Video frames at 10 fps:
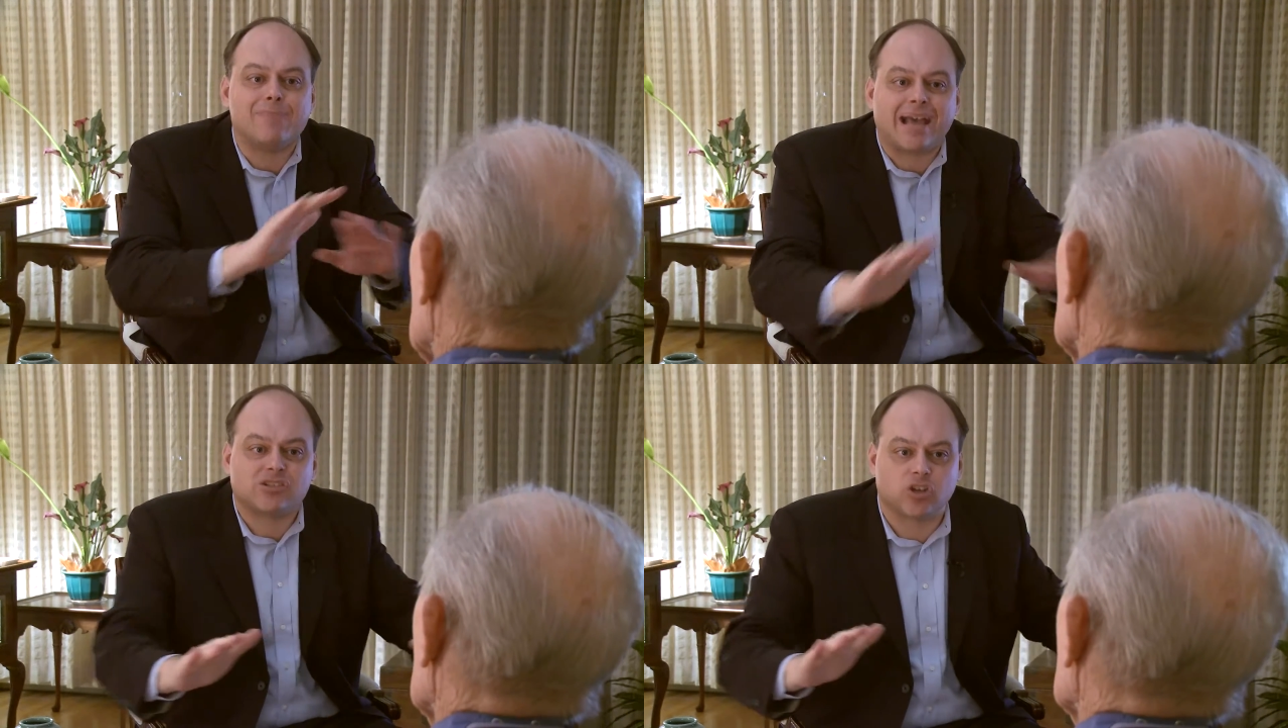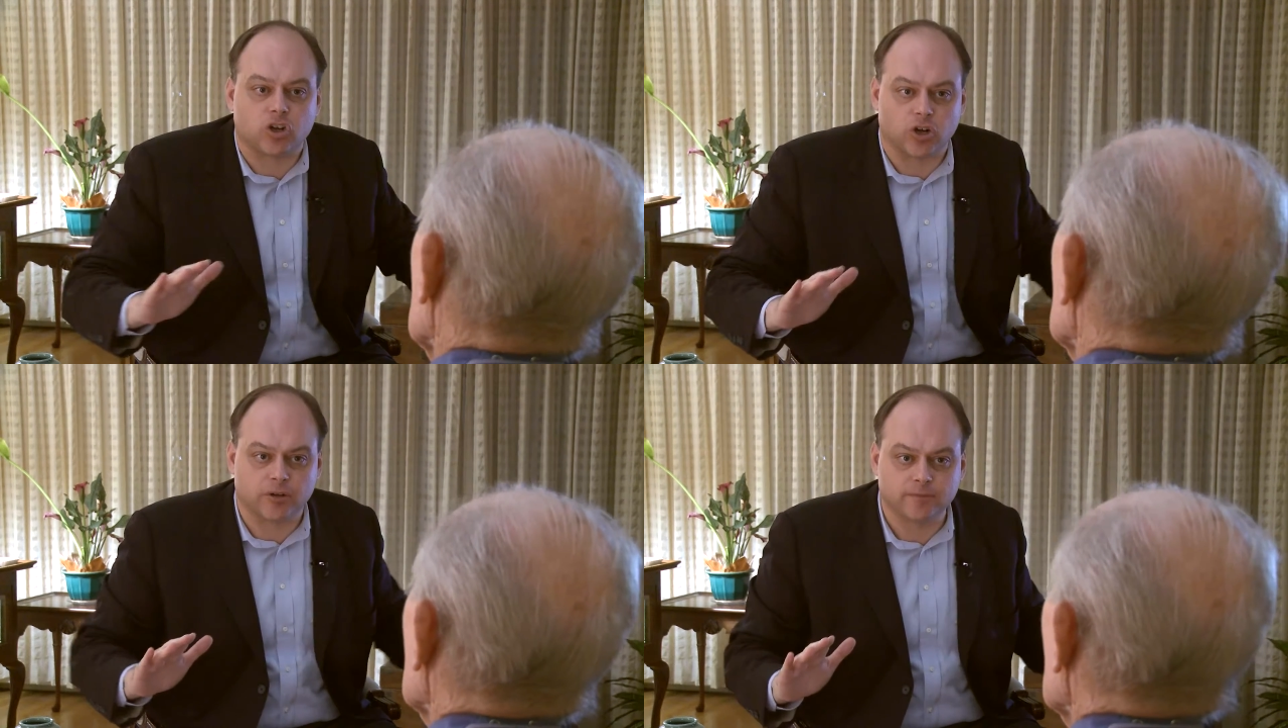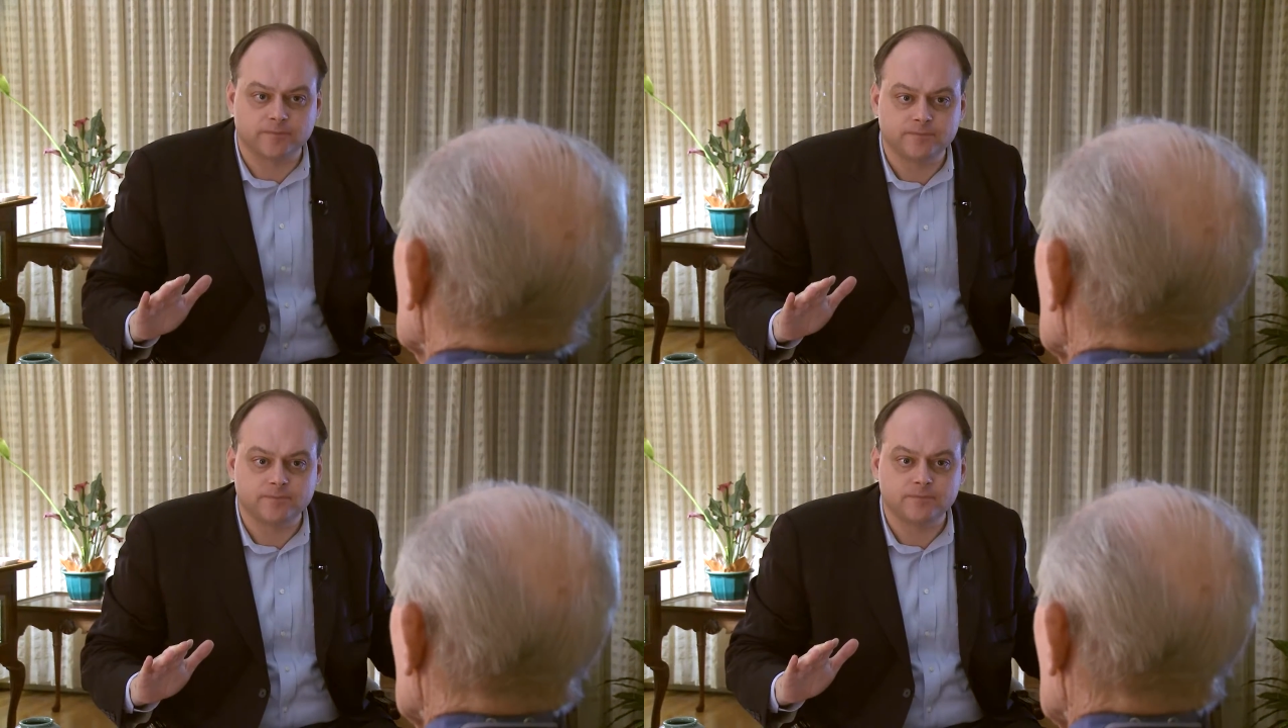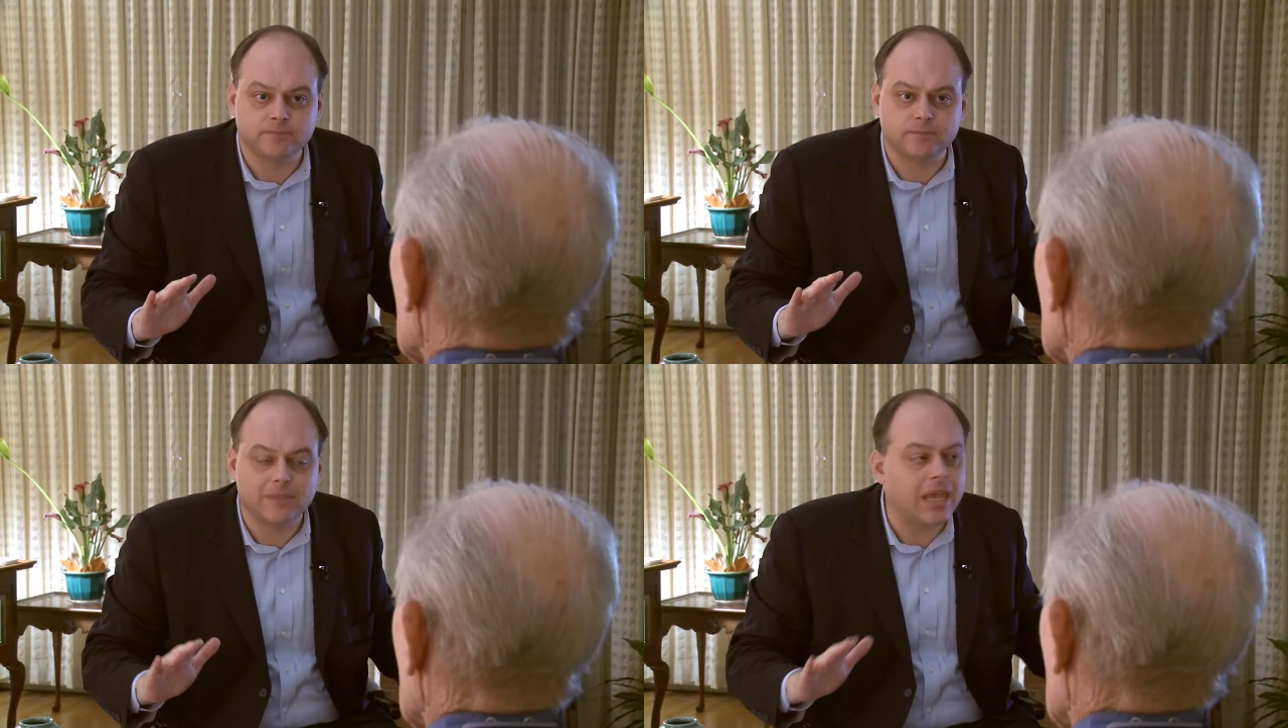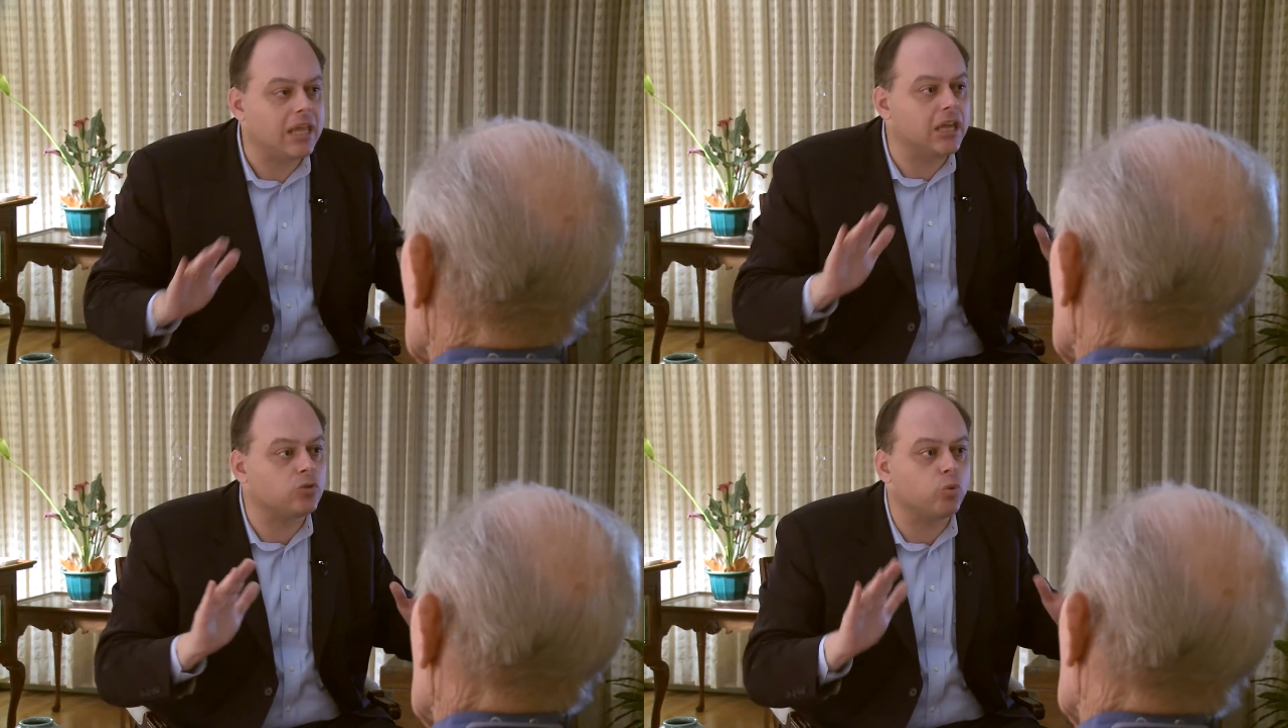massacre.
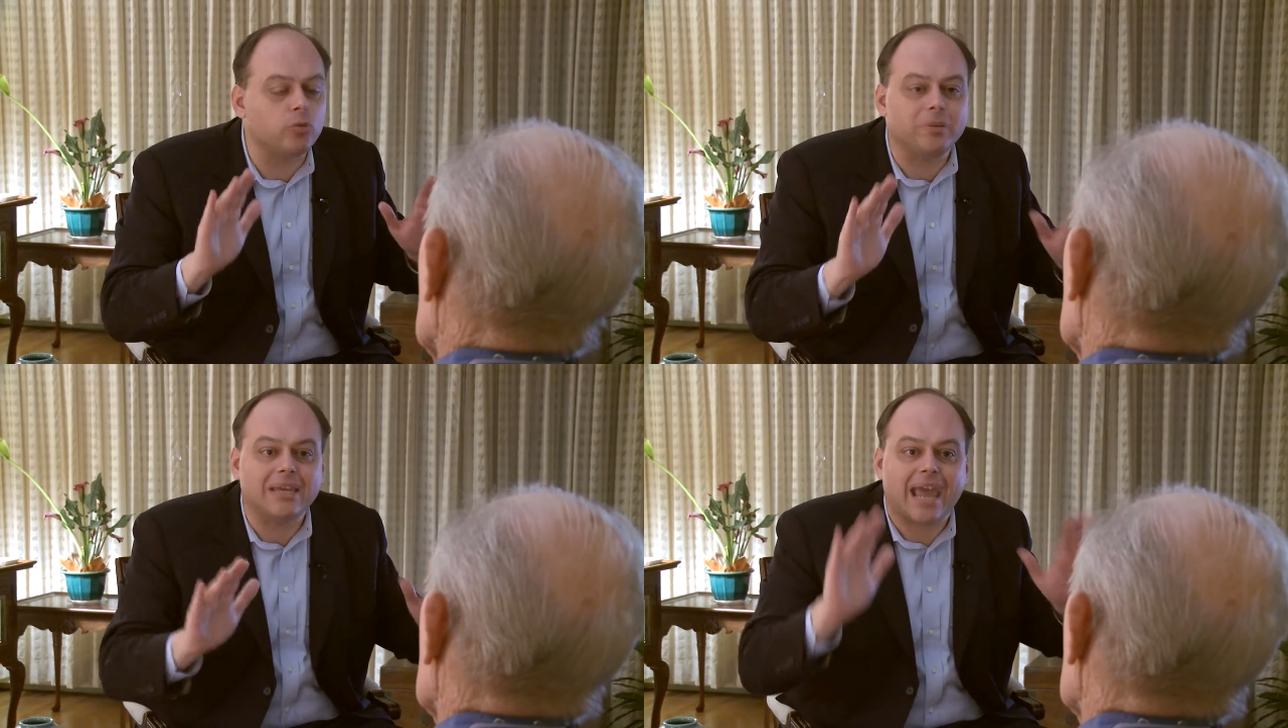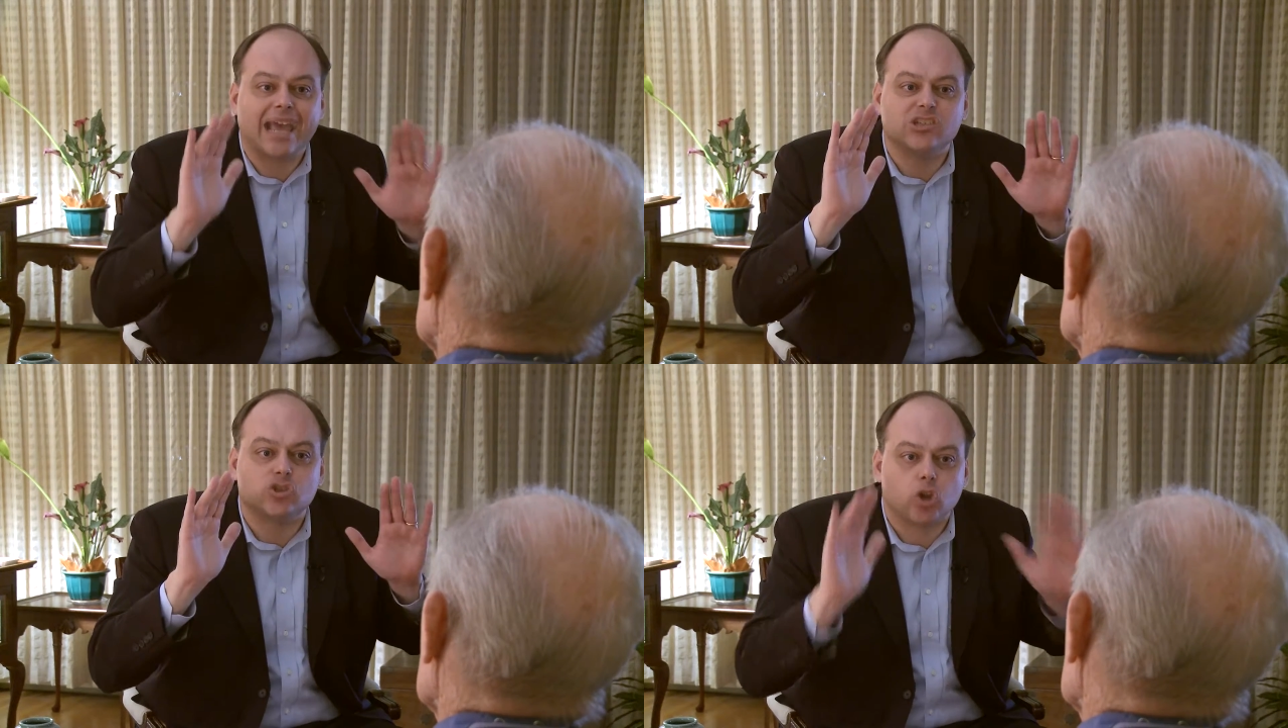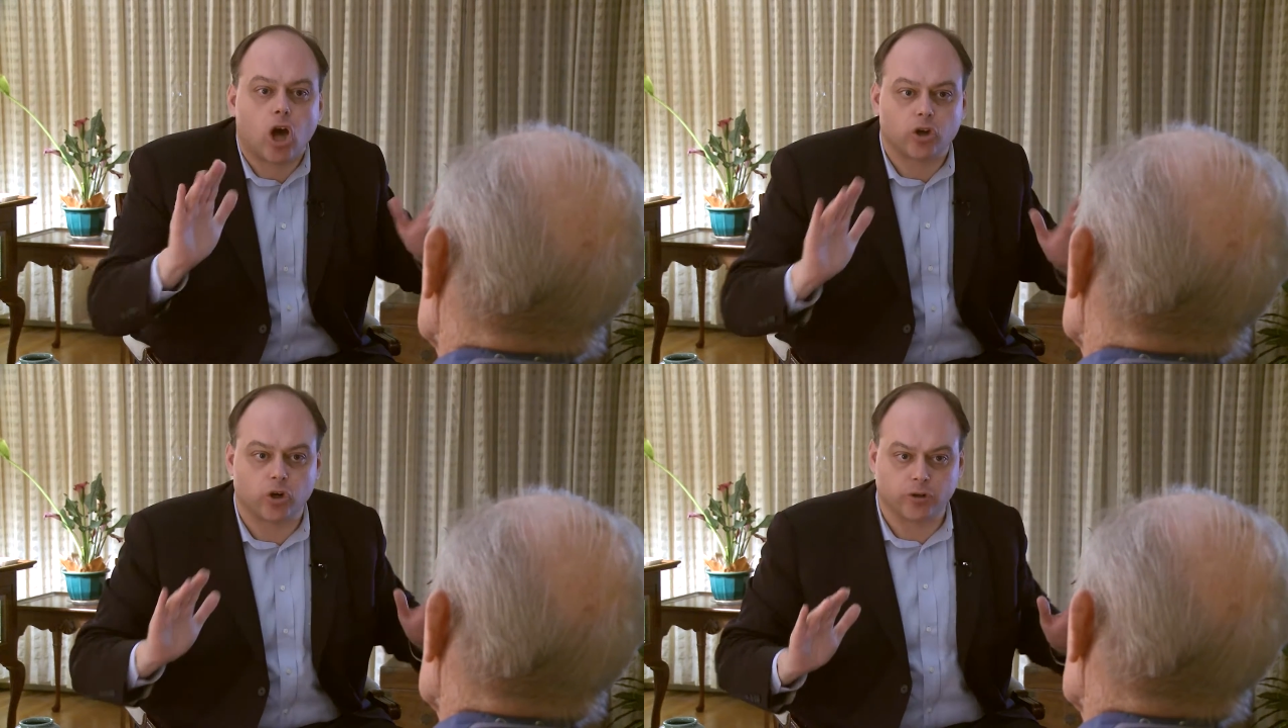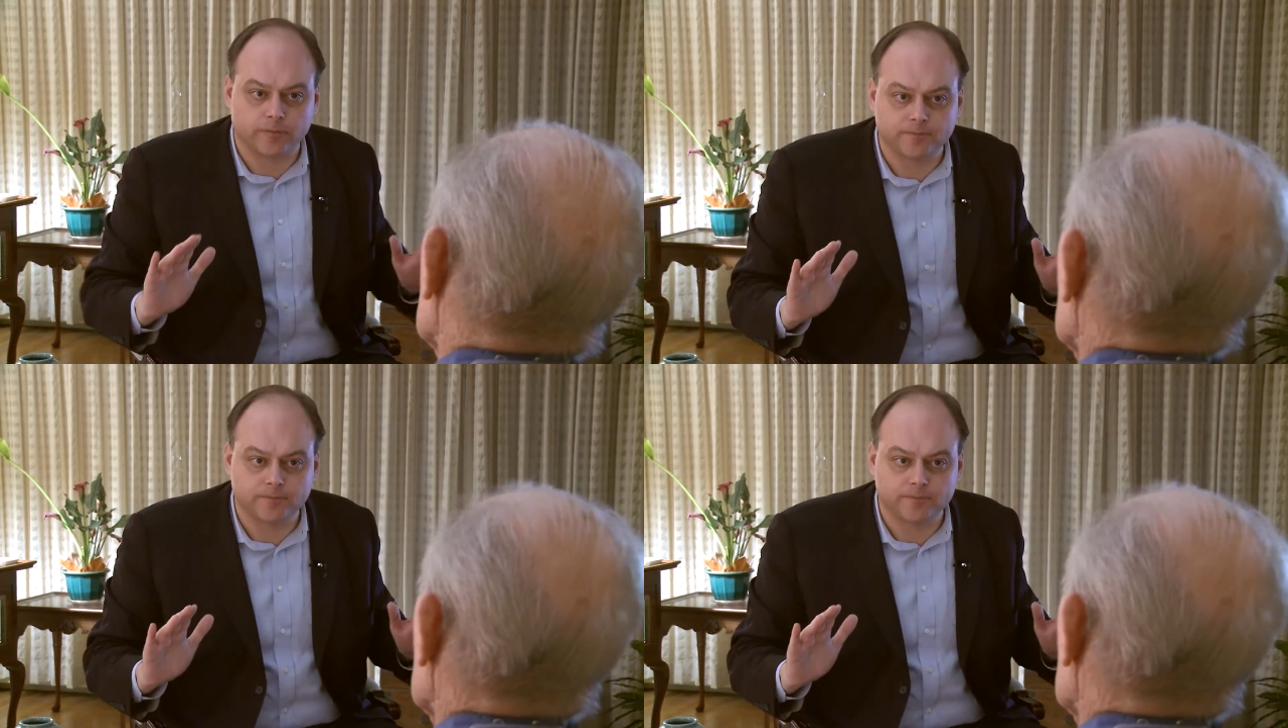It will be a slaughter.